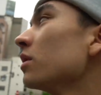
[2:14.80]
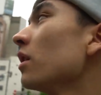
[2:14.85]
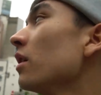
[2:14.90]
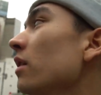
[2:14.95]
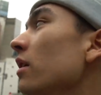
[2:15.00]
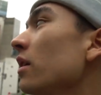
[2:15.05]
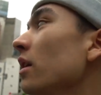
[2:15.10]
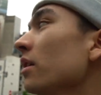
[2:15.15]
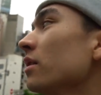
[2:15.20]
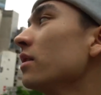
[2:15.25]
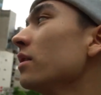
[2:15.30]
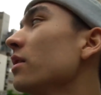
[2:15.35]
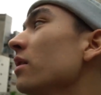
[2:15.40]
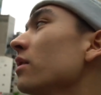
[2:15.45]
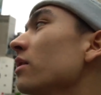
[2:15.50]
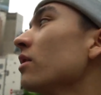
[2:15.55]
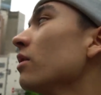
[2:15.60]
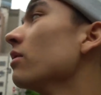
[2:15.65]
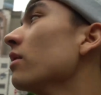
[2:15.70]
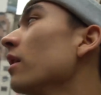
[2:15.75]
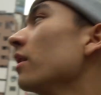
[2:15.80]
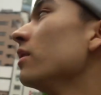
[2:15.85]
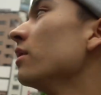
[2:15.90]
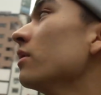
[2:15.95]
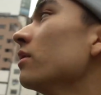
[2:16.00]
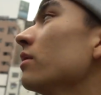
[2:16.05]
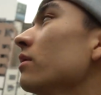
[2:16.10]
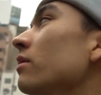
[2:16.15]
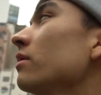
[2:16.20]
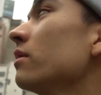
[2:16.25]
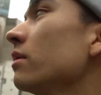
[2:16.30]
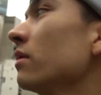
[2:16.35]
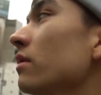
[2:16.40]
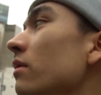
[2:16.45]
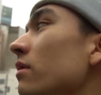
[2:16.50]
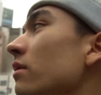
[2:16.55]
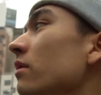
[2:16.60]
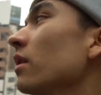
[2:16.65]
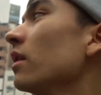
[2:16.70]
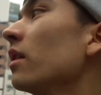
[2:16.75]
sorry, the quesadillas don't like you.
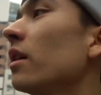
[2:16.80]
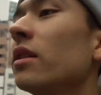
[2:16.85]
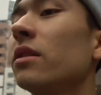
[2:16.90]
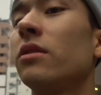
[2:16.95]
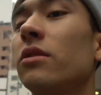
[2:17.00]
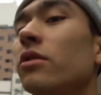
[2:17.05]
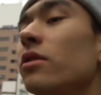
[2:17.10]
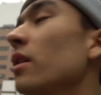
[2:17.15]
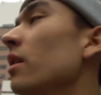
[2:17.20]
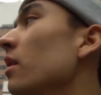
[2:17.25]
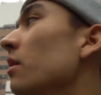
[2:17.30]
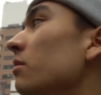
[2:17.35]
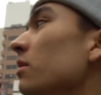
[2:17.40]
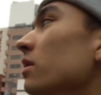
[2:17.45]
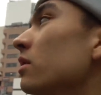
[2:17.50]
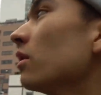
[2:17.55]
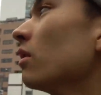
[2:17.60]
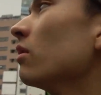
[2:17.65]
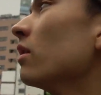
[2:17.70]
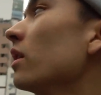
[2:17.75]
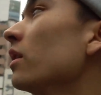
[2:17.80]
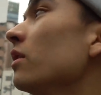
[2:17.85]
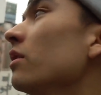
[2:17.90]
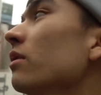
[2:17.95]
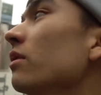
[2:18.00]
They like straight up just don't like